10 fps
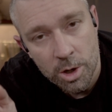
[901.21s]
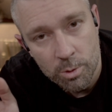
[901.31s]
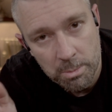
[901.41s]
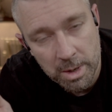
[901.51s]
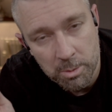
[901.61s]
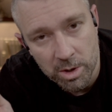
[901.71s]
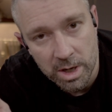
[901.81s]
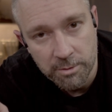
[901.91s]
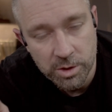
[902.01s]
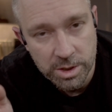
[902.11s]
Remember,
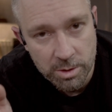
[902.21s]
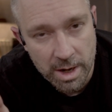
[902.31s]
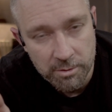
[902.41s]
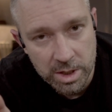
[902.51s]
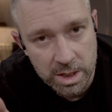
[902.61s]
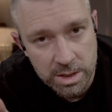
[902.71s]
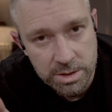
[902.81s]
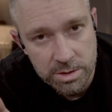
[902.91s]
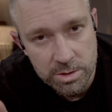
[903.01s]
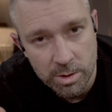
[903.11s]
if you do have any
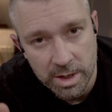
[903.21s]
issues or